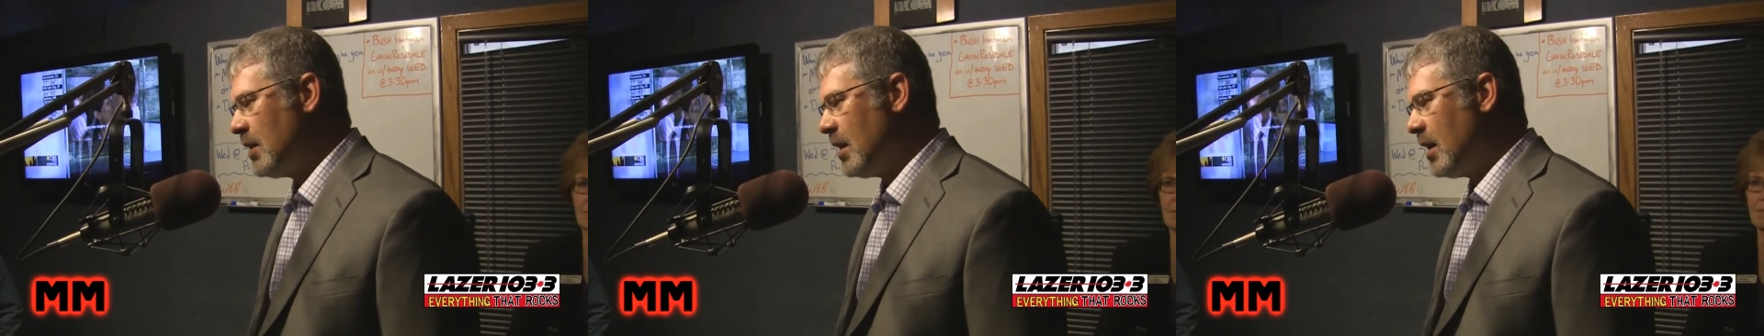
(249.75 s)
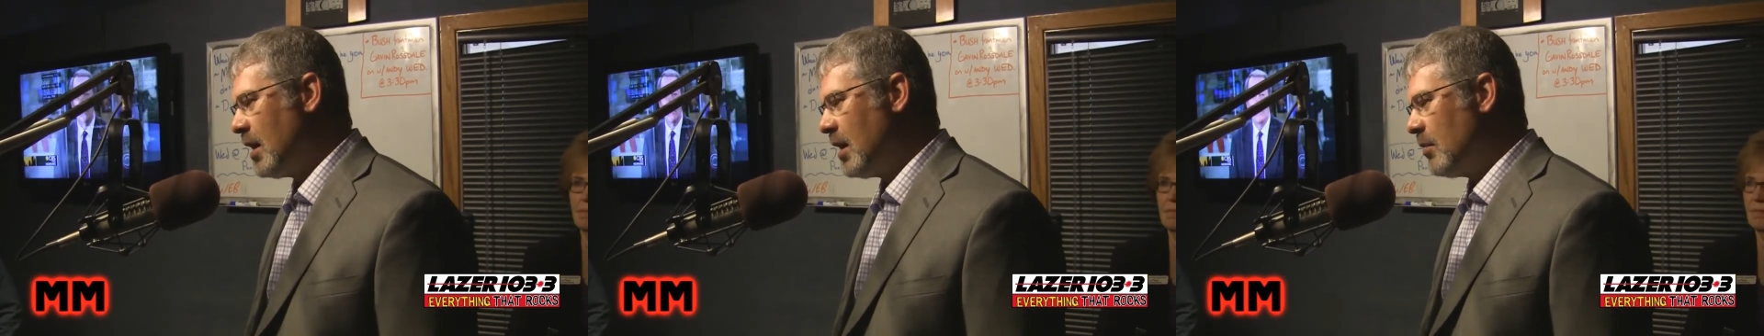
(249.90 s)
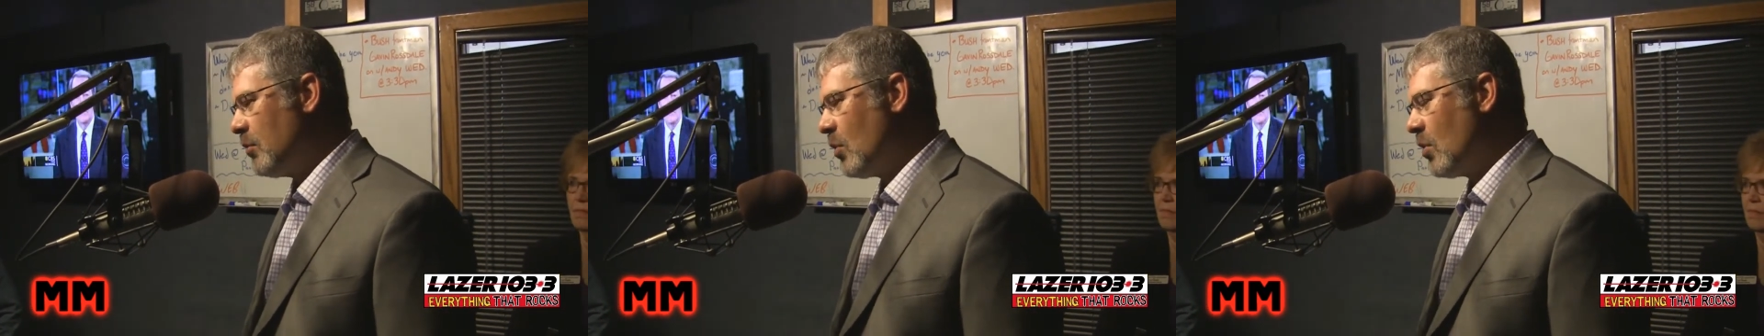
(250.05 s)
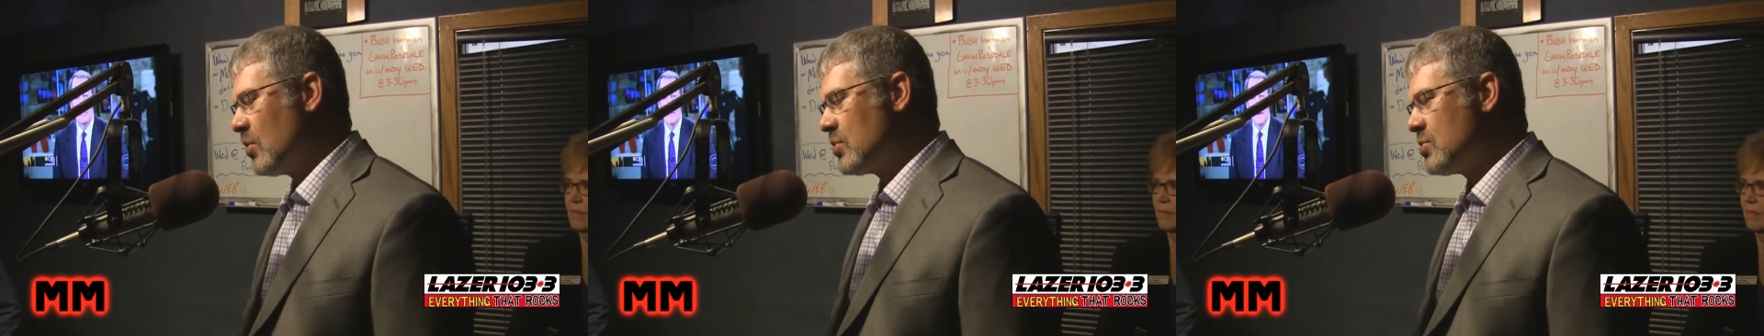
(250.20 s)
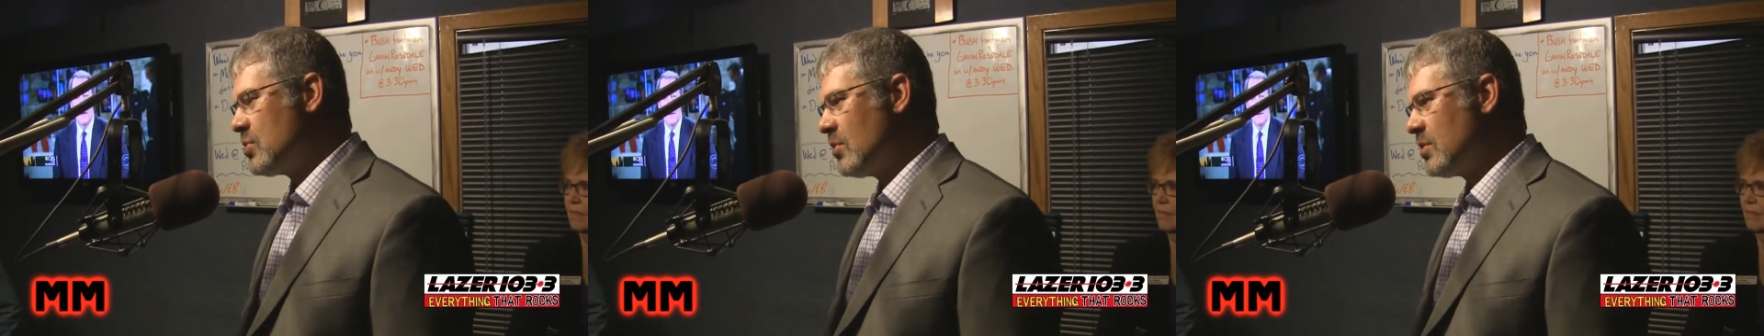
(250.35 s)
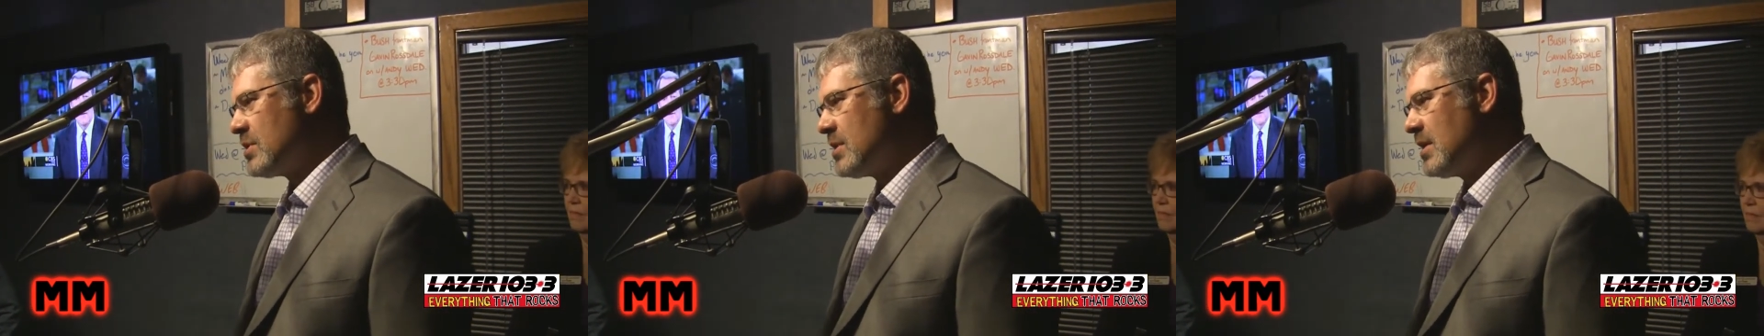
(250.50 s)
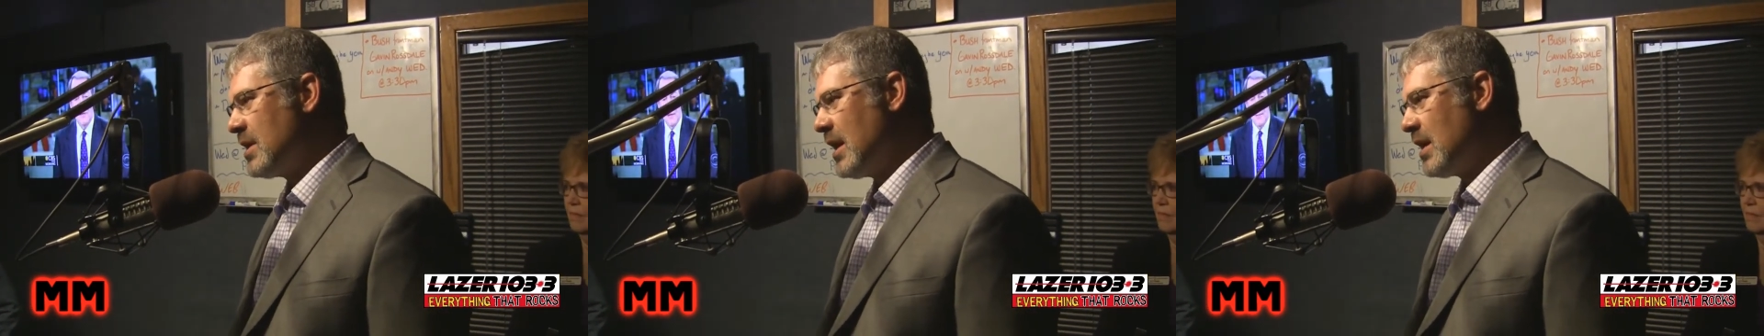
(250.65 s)
more so
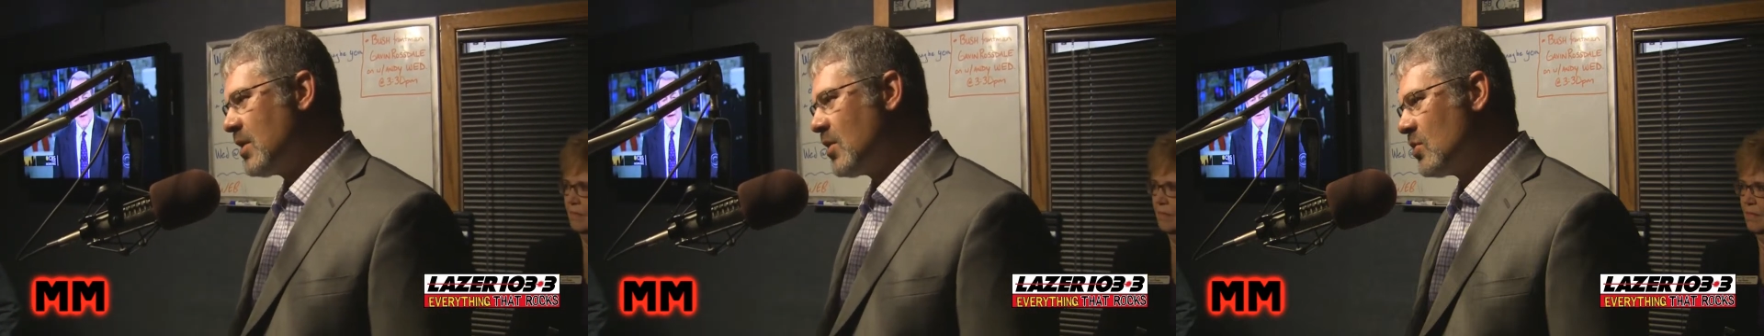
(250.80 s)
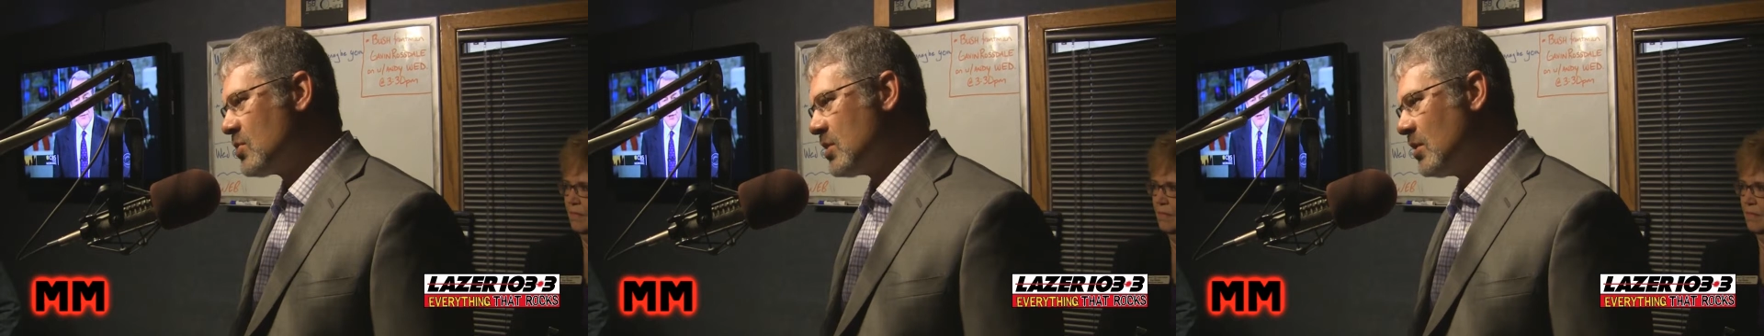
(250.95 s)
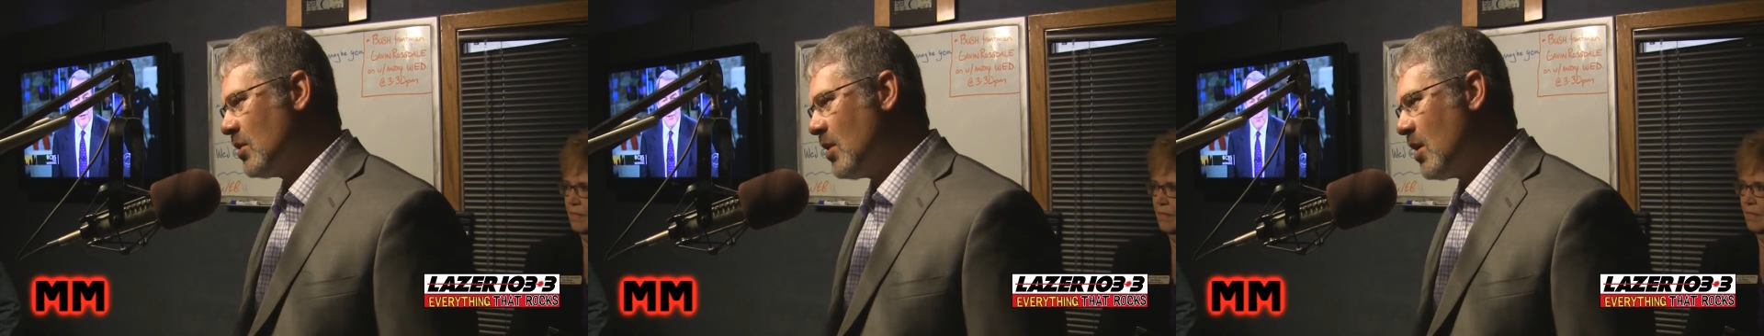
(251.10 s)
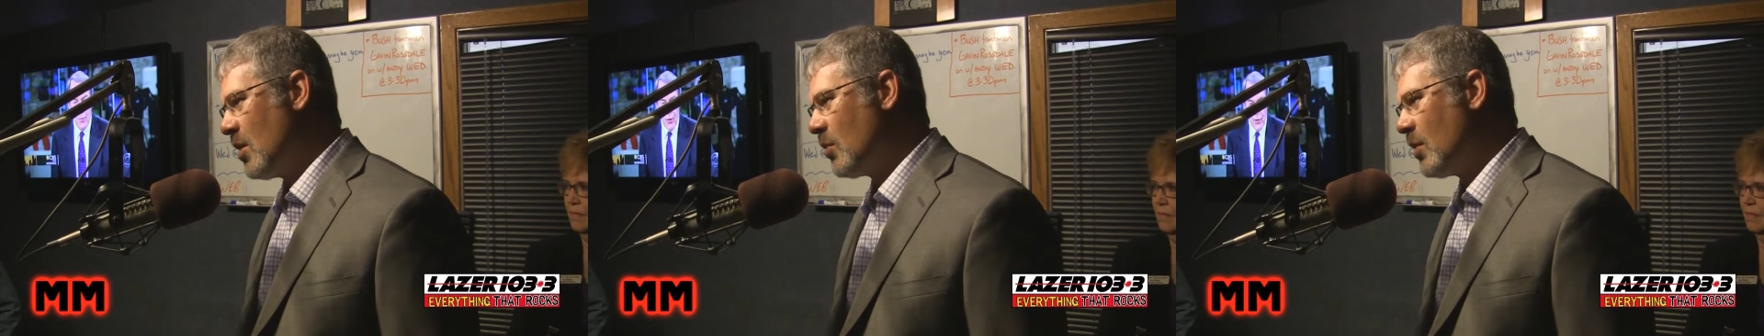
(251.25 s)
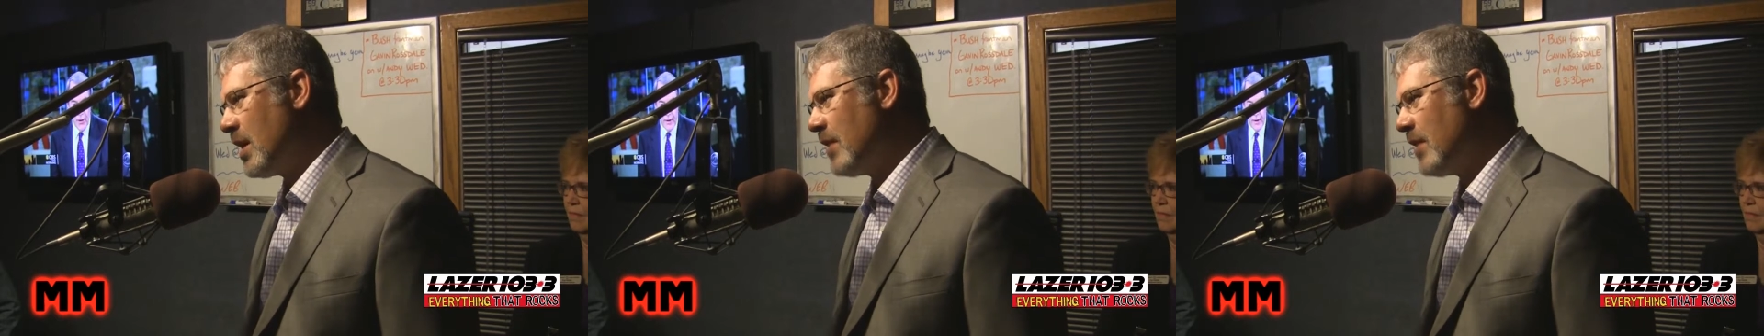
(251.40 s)
as the day goes along.